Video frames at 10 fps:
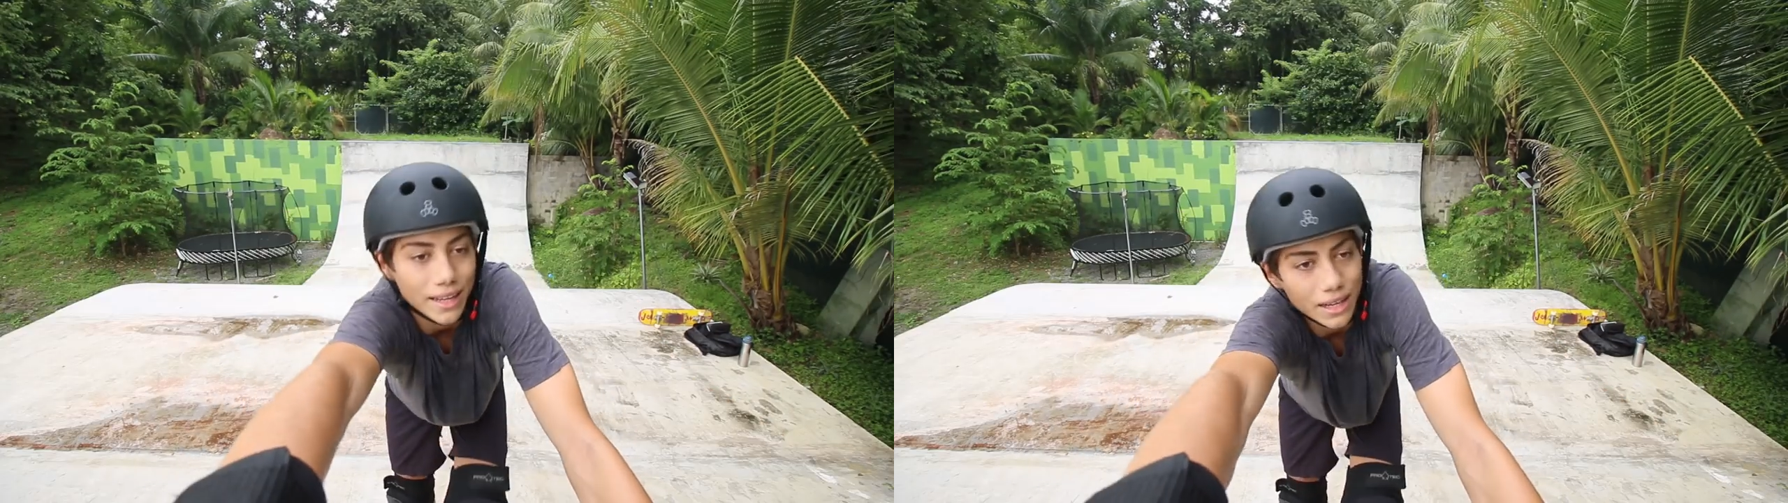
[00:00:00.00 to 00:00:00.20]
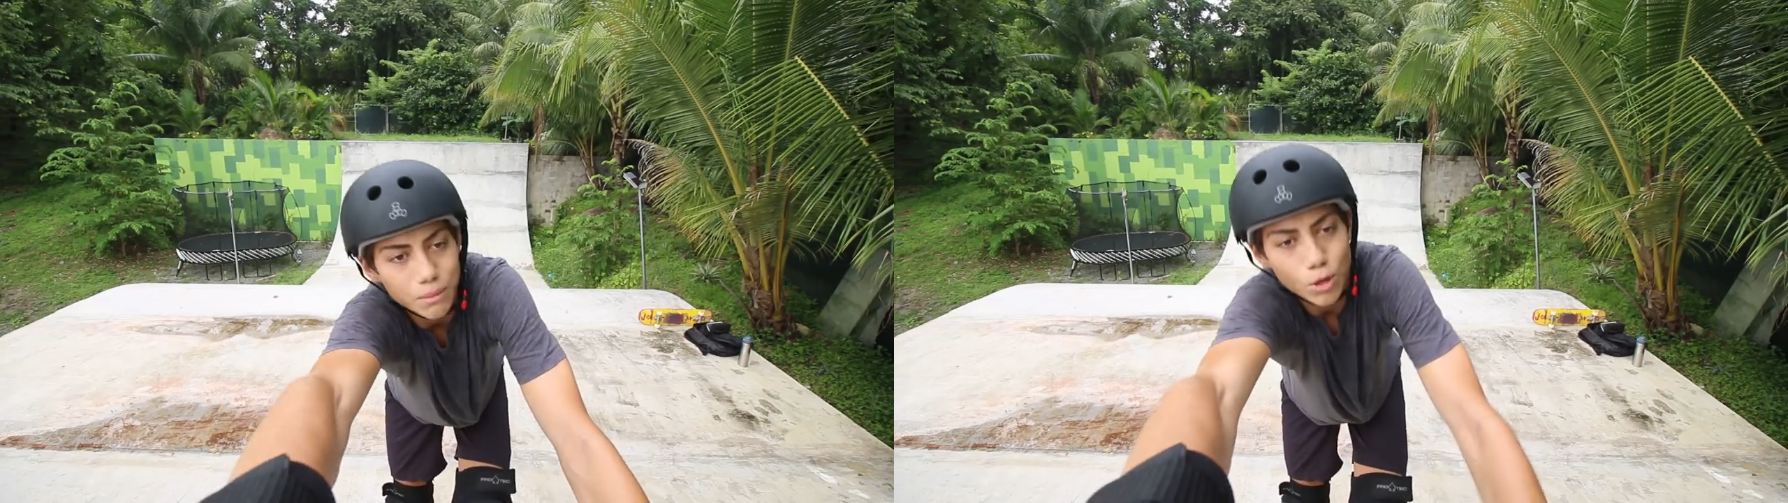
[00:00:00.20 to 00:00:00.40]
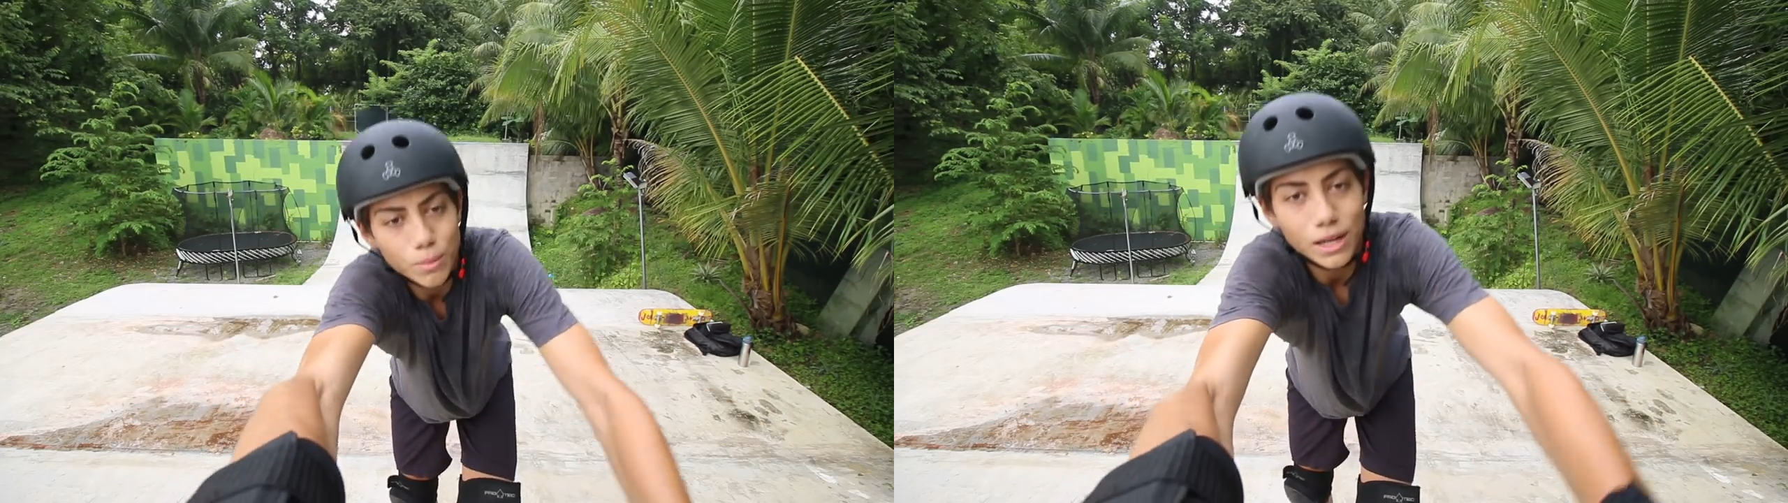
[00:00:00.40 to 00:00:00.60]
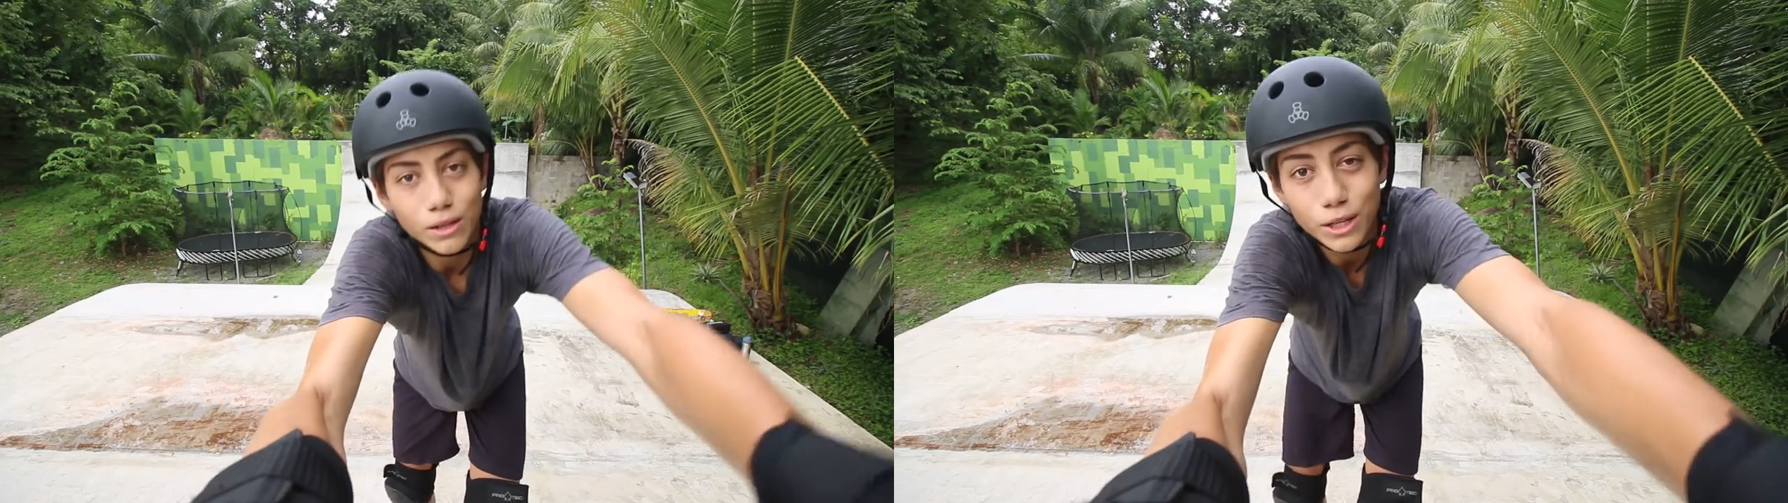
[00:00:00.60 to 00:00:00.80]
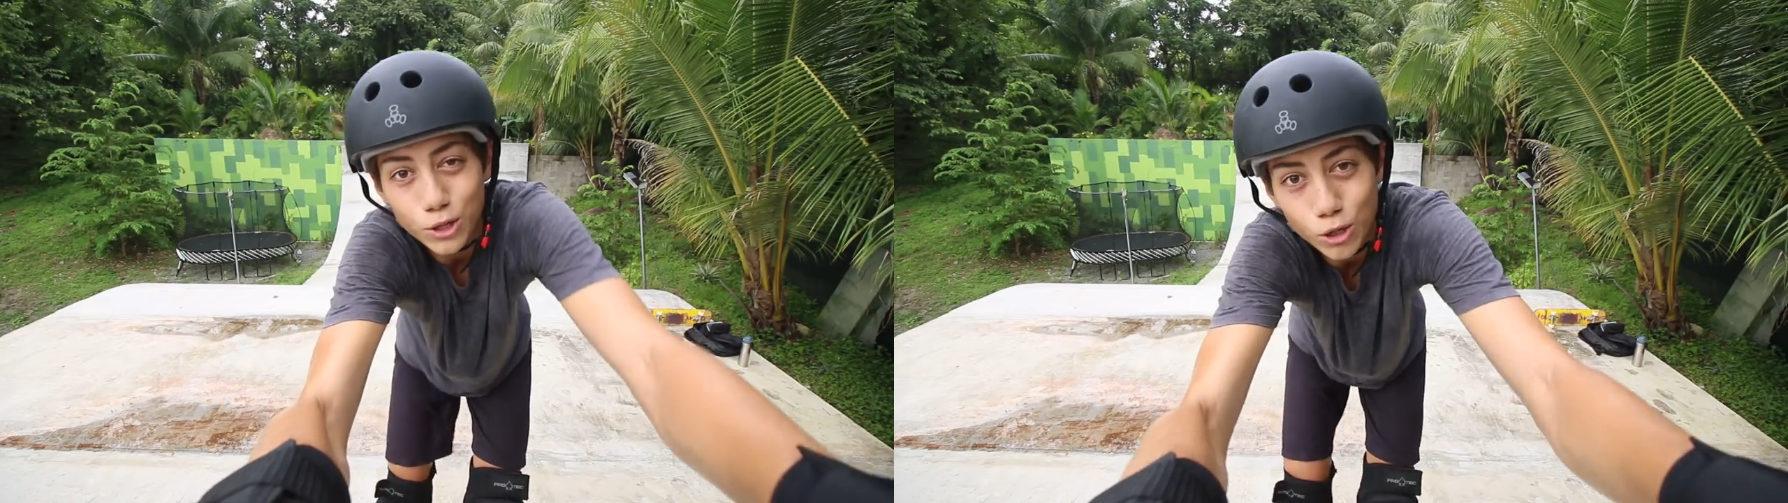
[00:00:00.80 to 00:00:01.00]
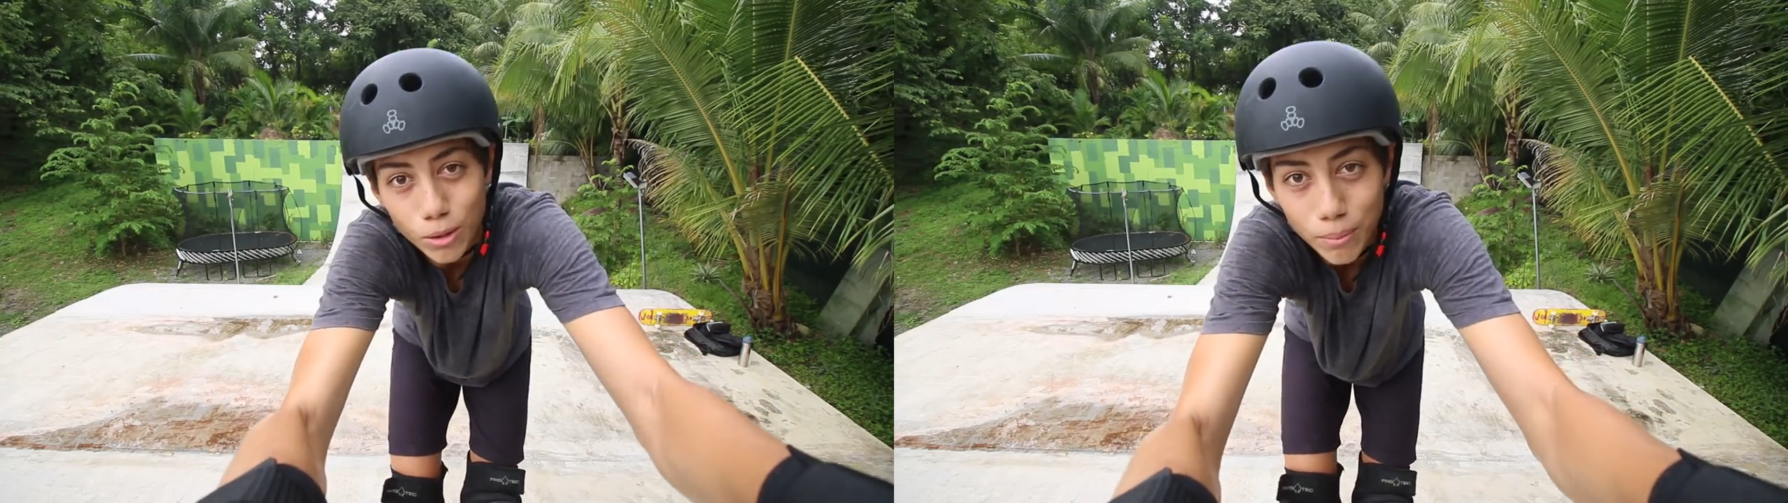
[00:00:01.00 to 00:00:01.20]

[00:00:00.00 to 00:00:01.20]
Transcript: In a moment, I'll let you know